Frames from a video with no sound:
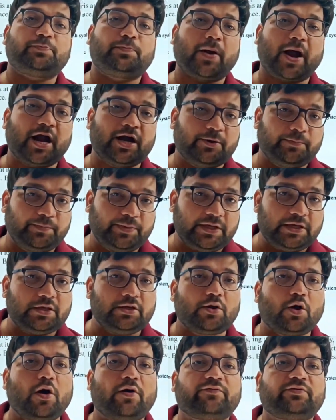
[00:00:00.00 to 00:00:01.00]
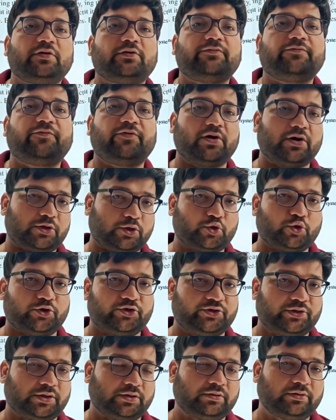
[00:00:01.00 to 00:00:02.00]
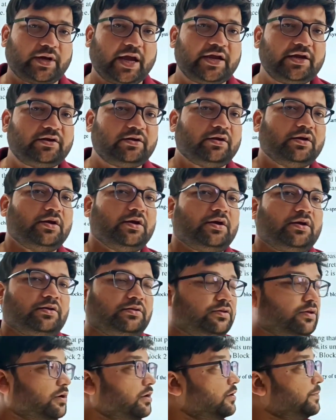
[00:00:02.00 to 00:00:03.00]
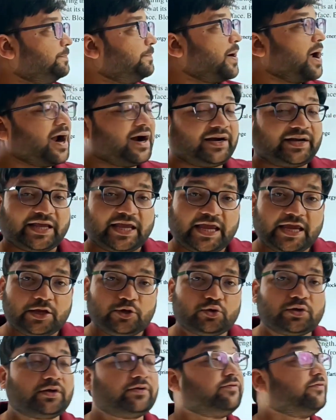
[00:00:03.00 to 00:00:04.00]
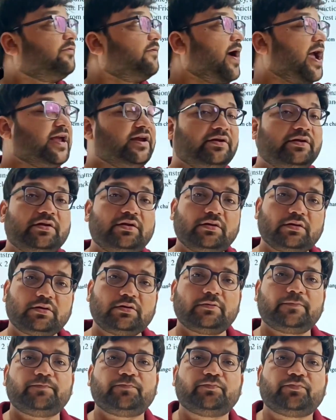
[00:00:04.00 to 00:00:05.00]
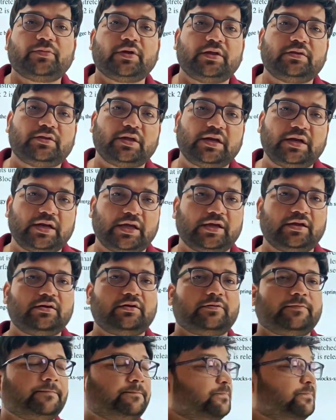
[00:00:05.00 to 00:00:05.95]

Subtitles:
is part B of the first question, right? The part A you can find here in the link.